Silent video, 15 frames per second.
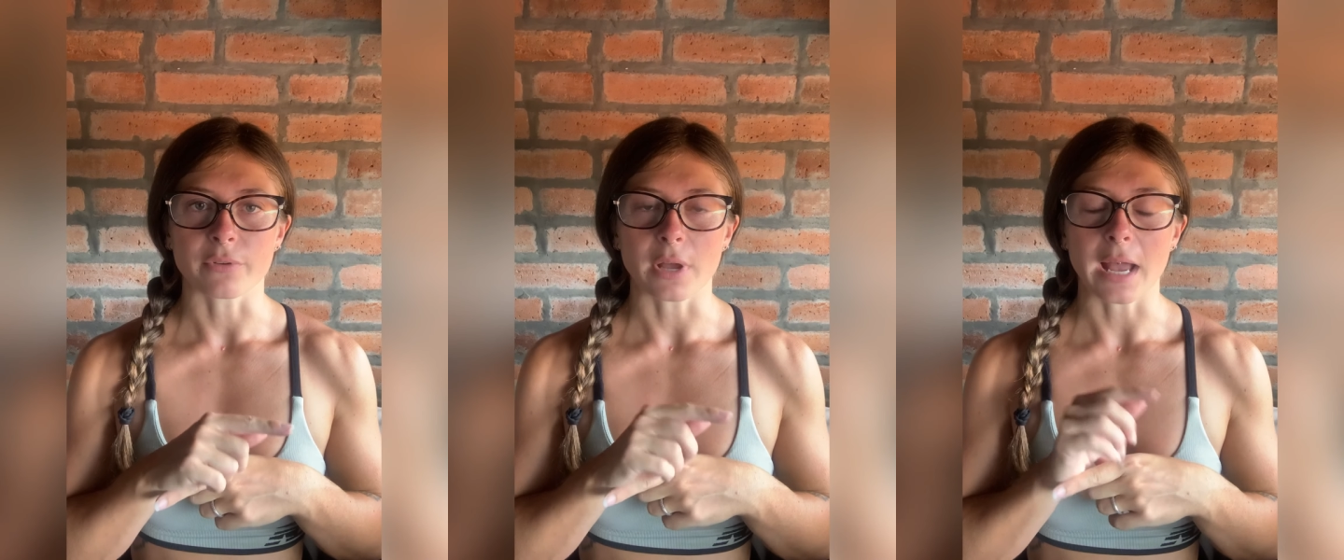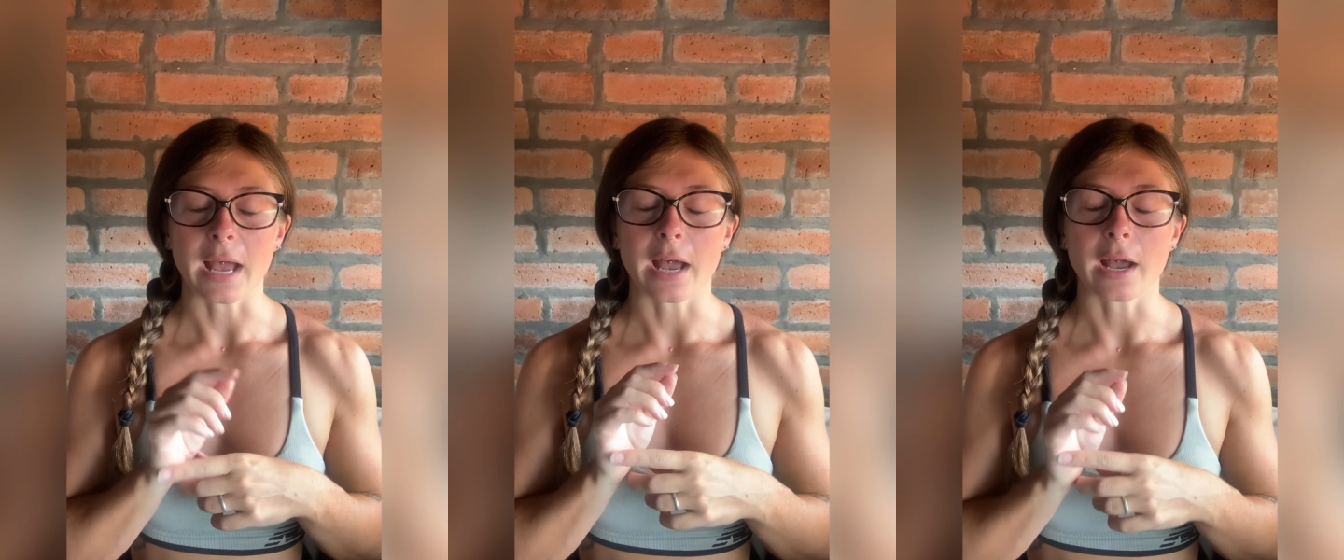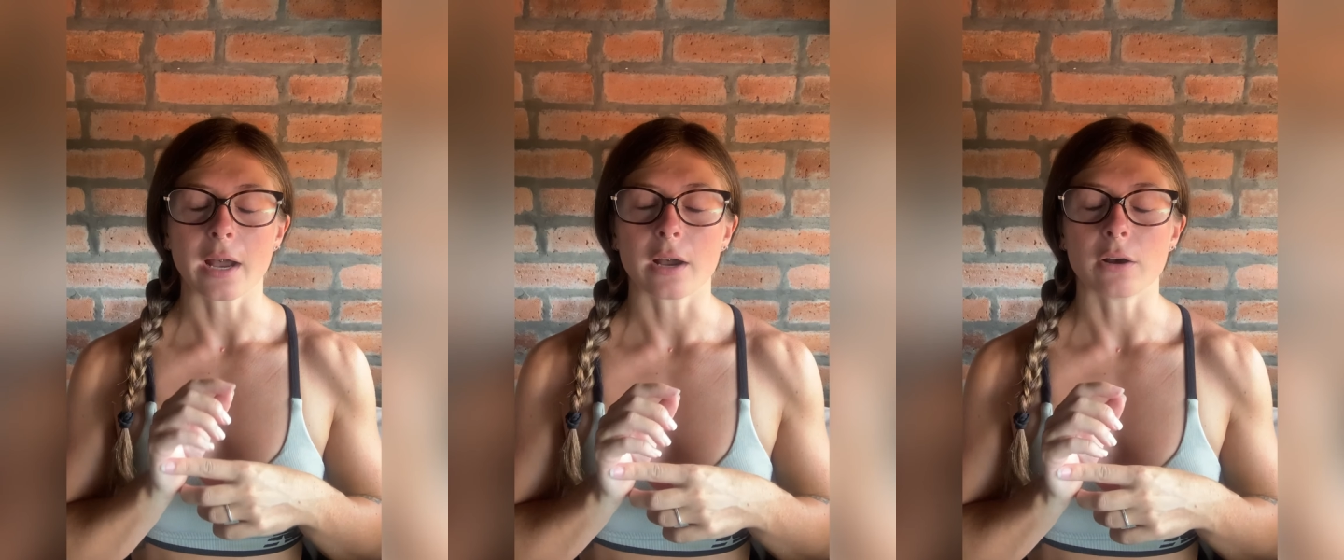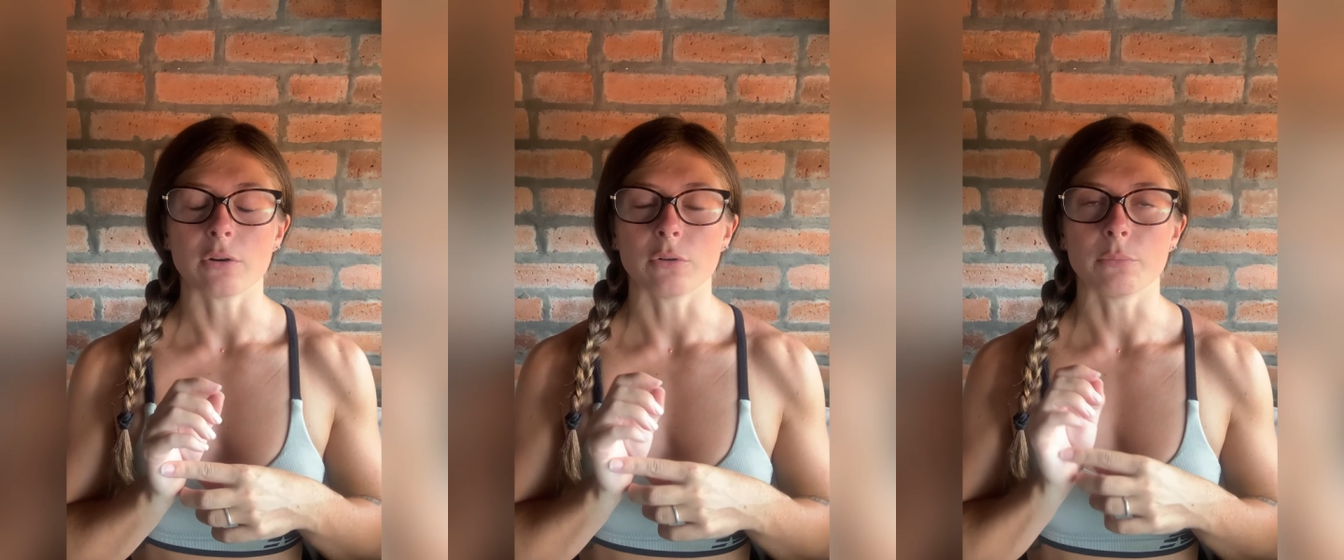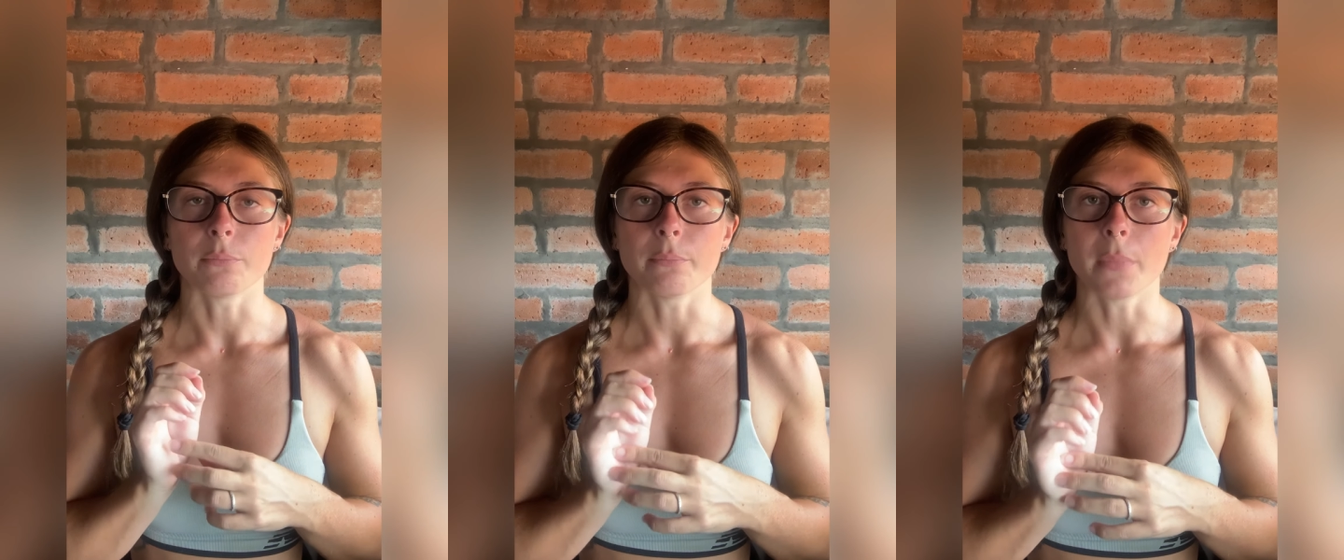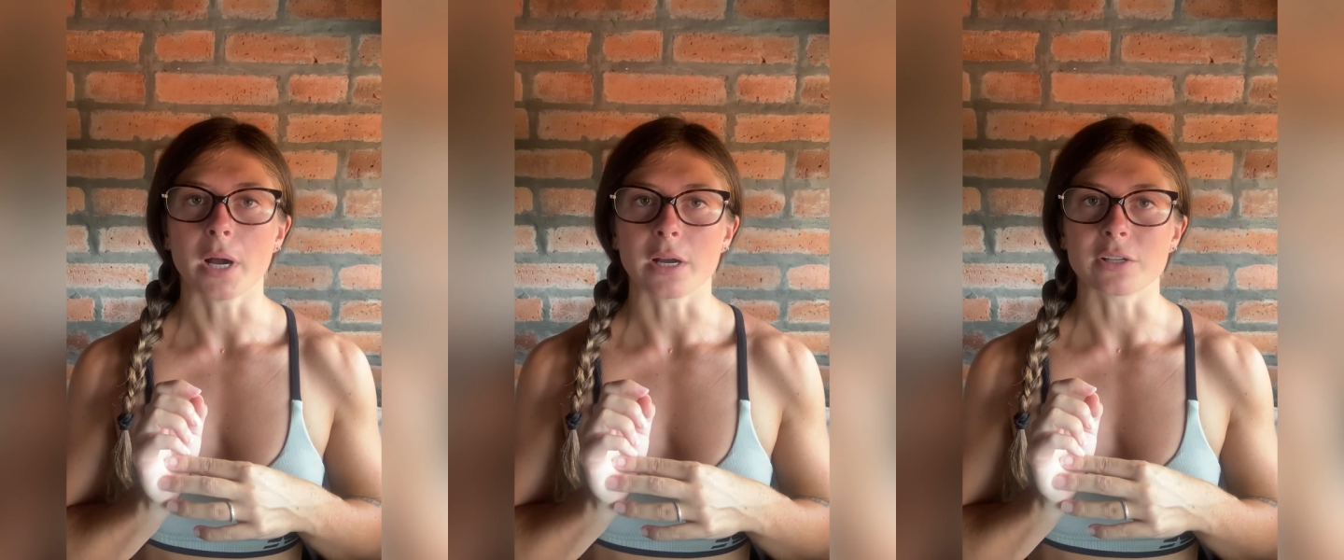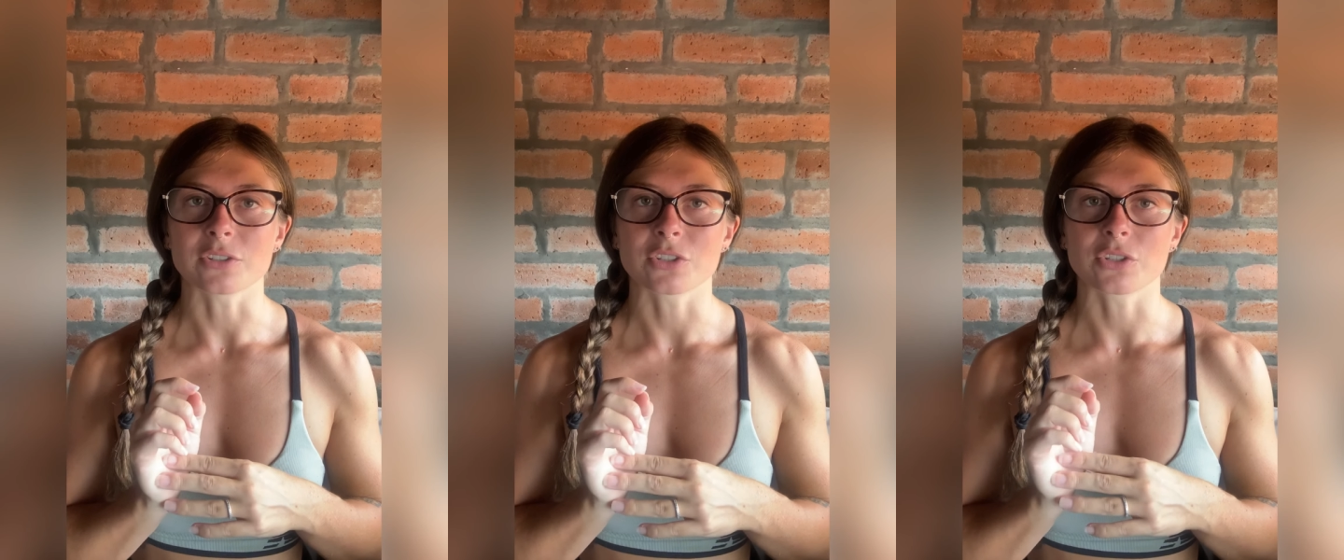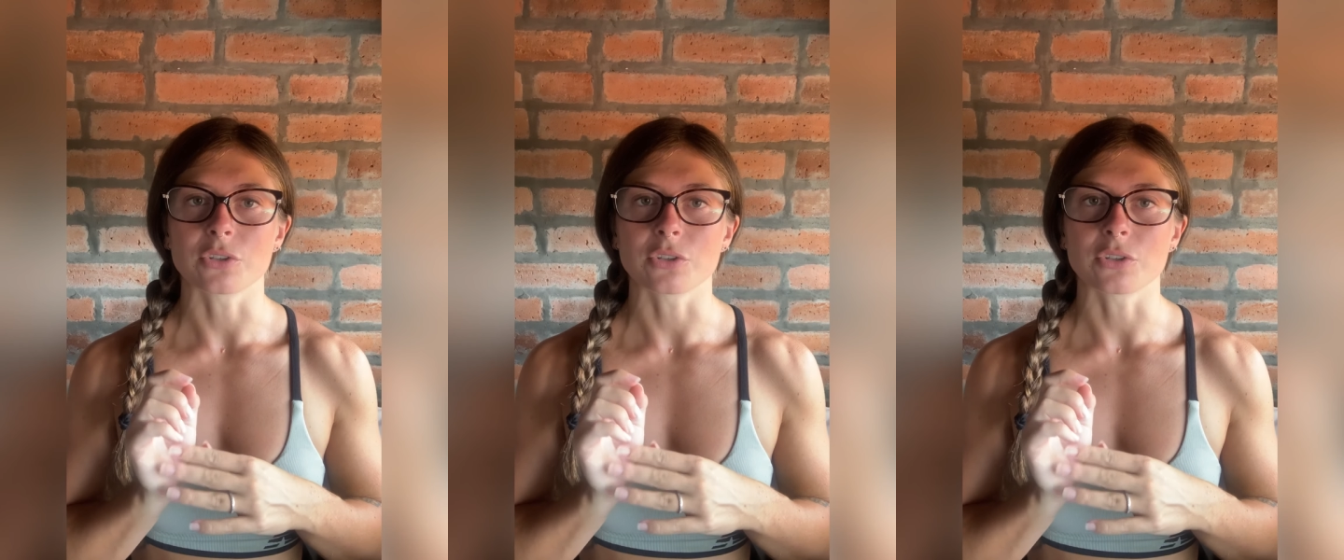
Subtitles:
how much